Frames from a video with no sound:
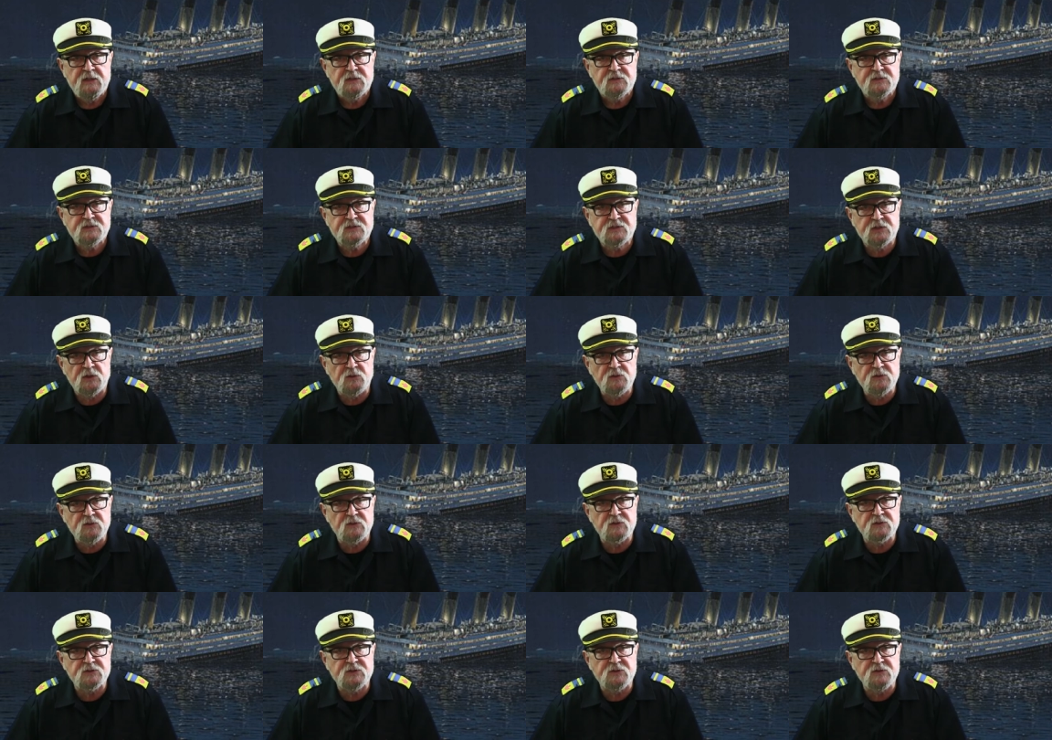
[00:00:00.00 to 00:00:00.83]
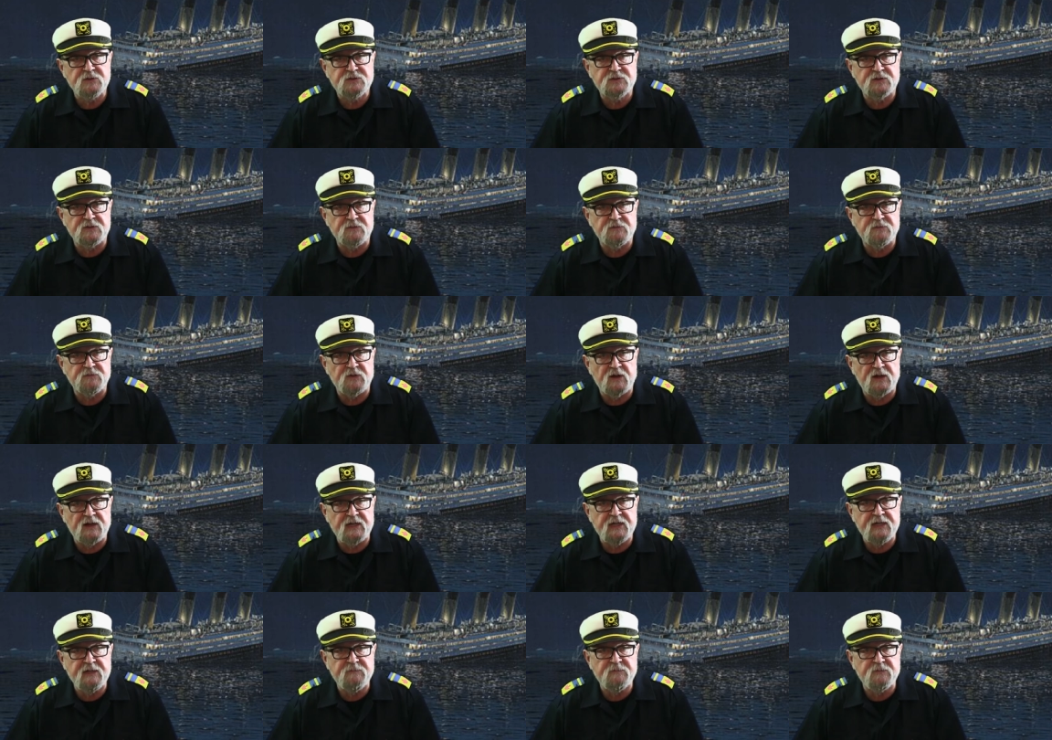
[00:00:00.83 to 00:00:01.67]
Stokers who
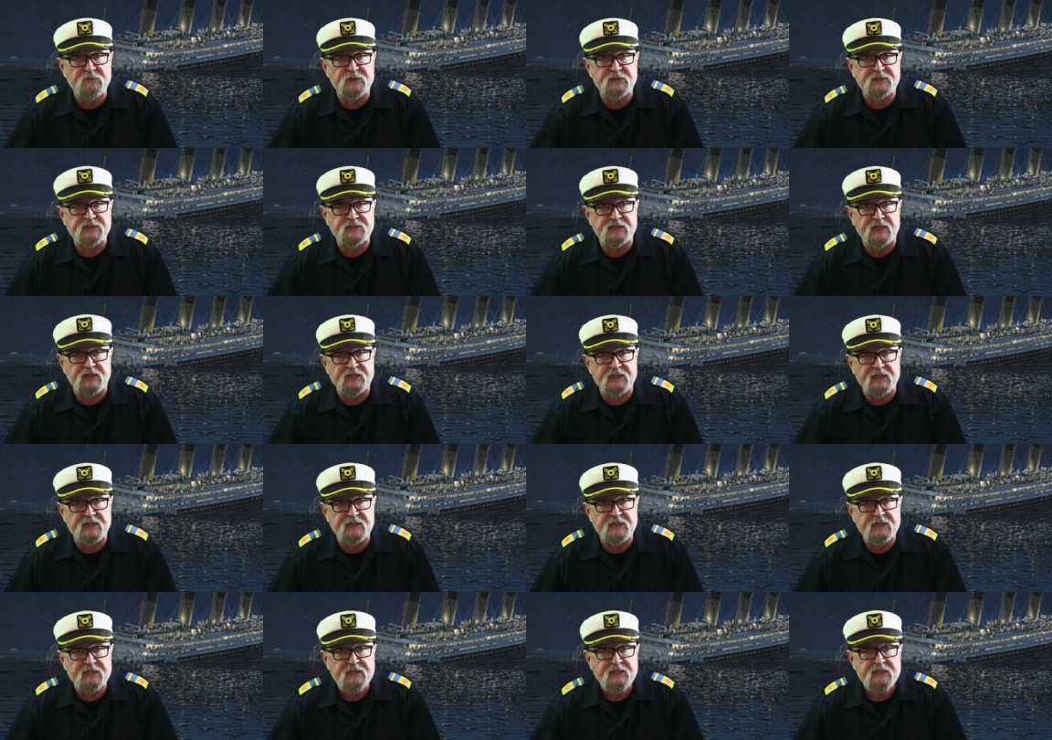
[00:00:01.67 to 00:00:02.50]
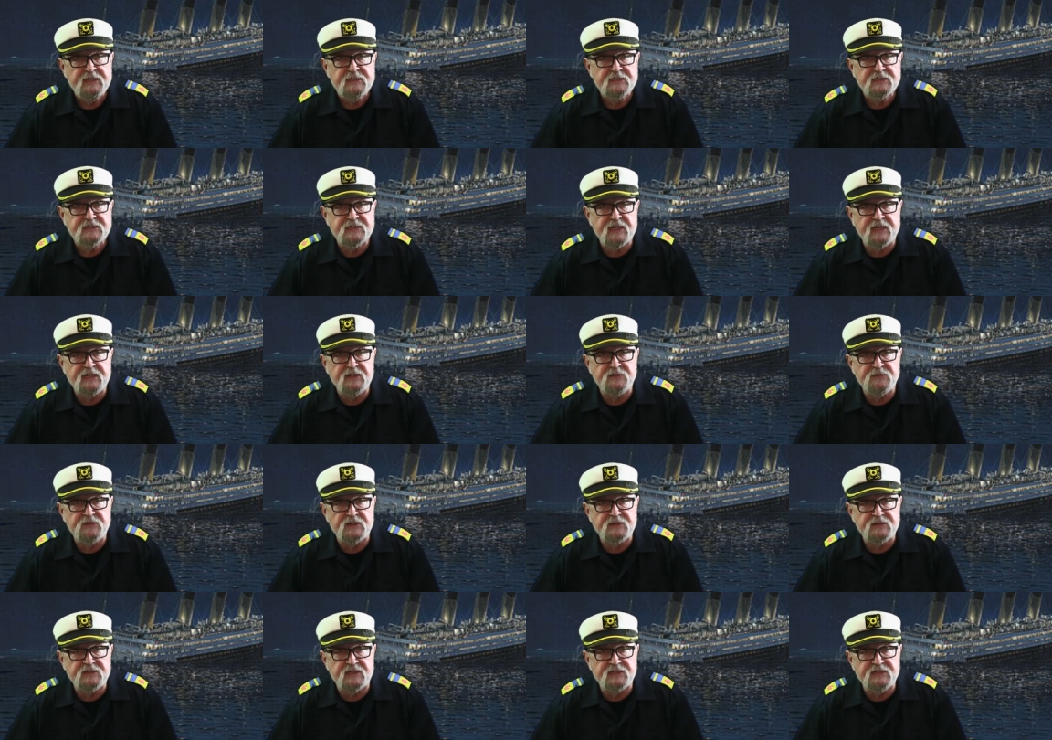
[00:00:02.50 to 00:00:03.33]
survived the sinking stated
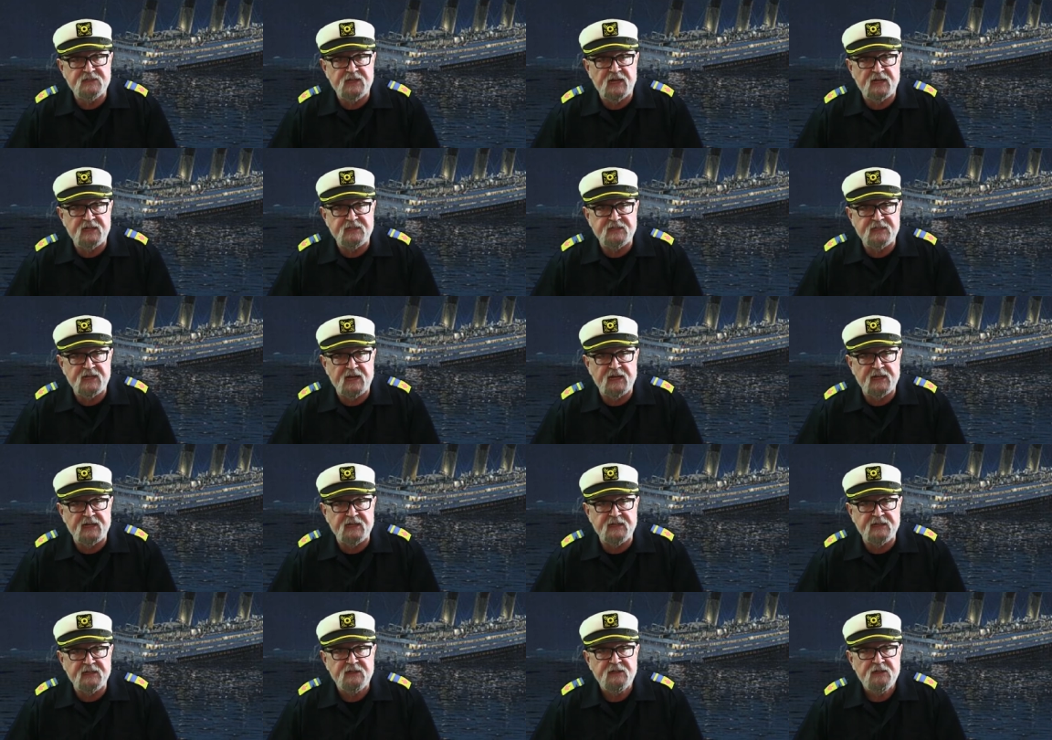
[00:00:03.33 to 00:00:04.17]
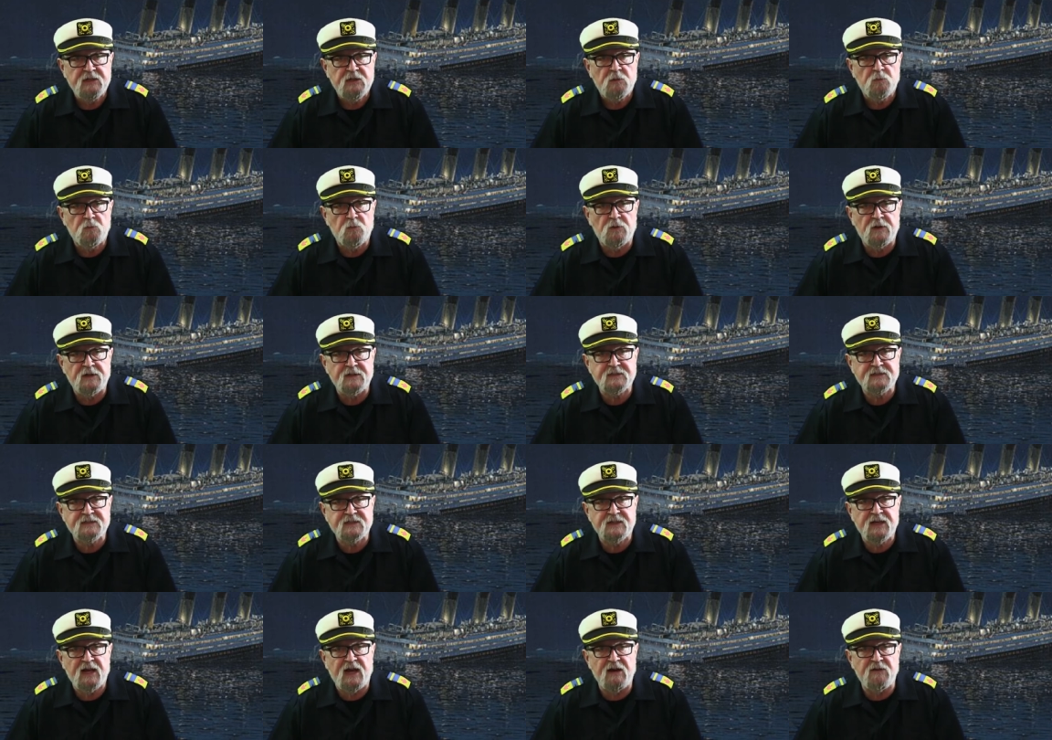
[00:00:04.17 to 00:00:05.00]
that the Titanic
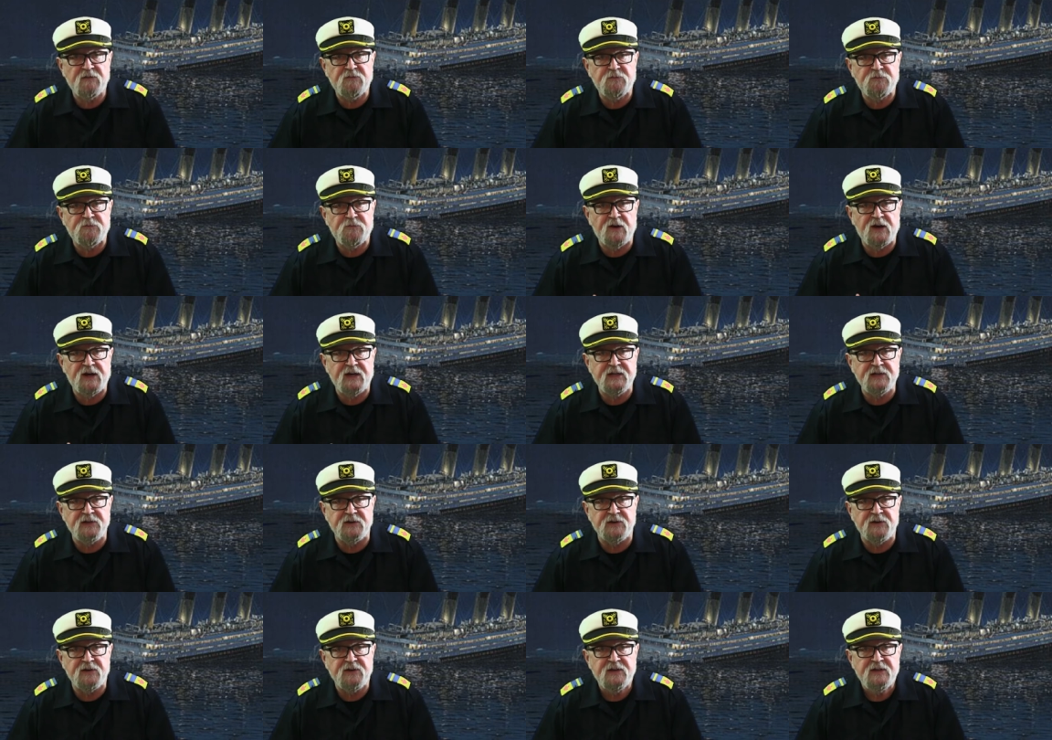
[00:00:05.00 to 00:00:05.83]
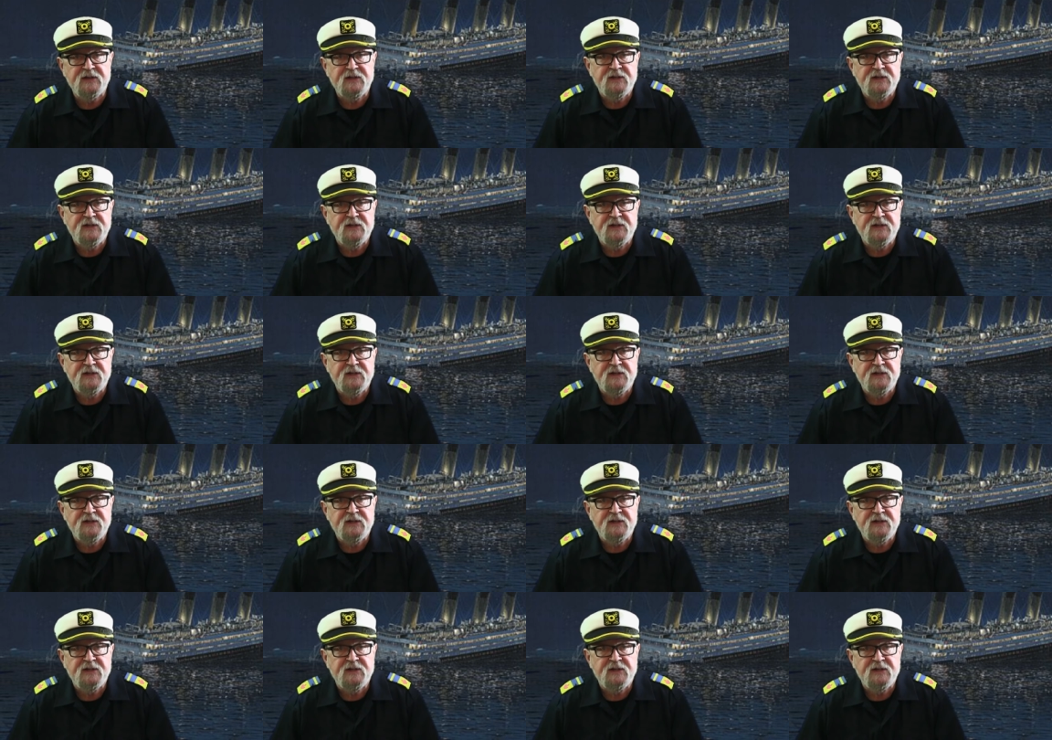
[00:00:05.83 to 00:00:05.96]
was afire